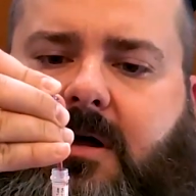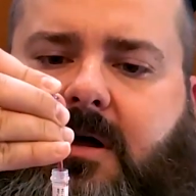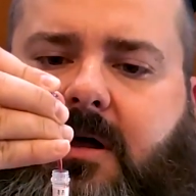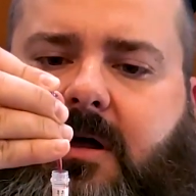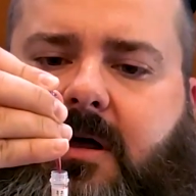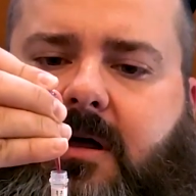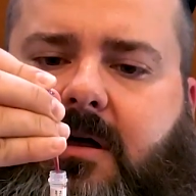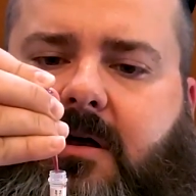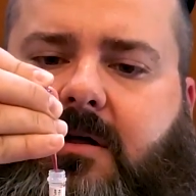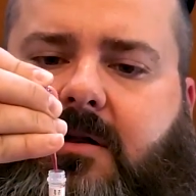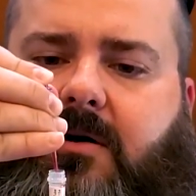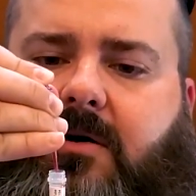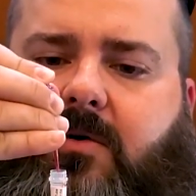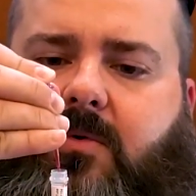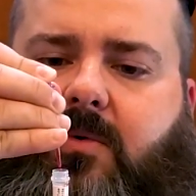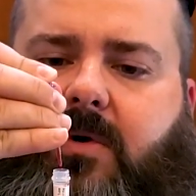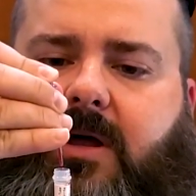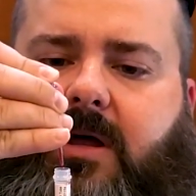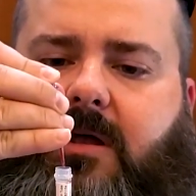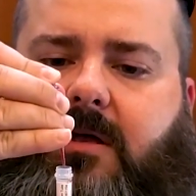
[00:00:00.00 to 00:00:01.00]
and
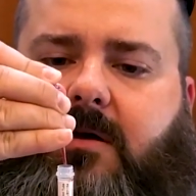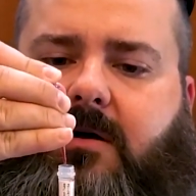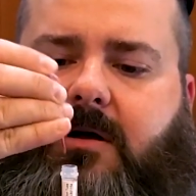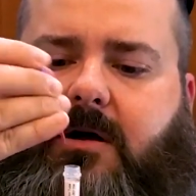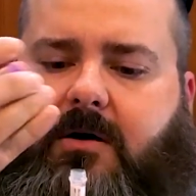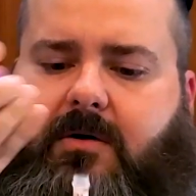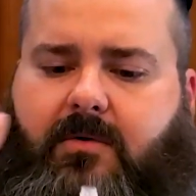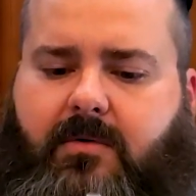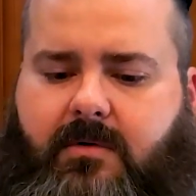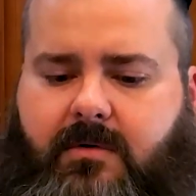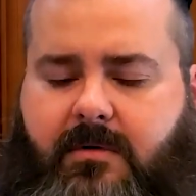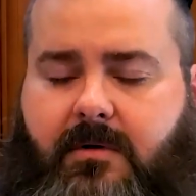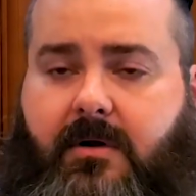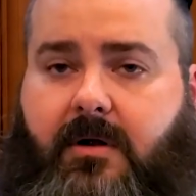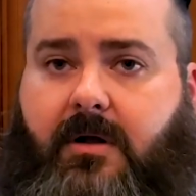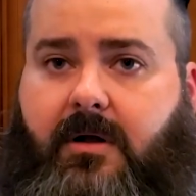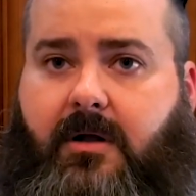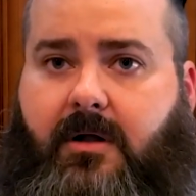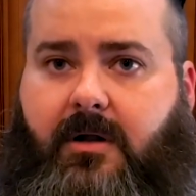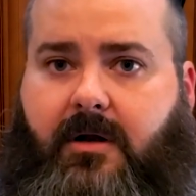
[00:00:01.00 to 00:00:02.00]
away you go.
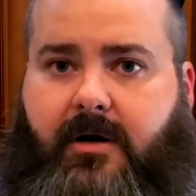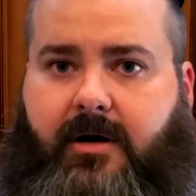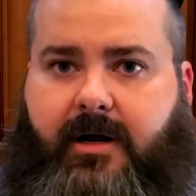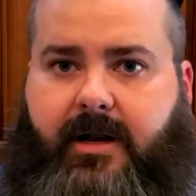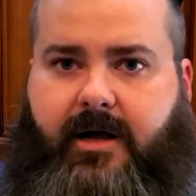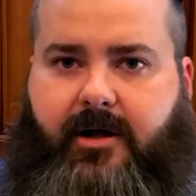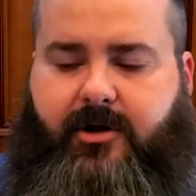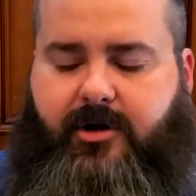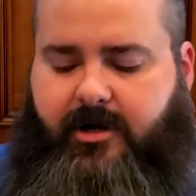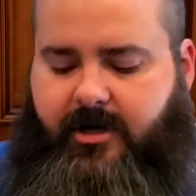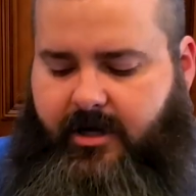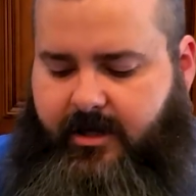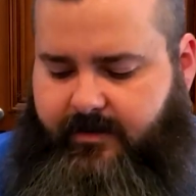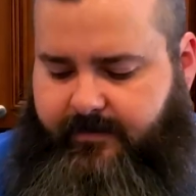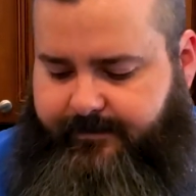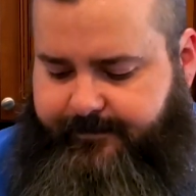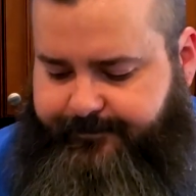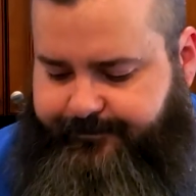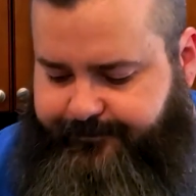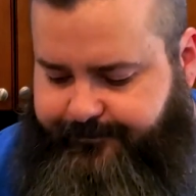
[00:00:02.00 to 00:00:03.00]
Now you're good.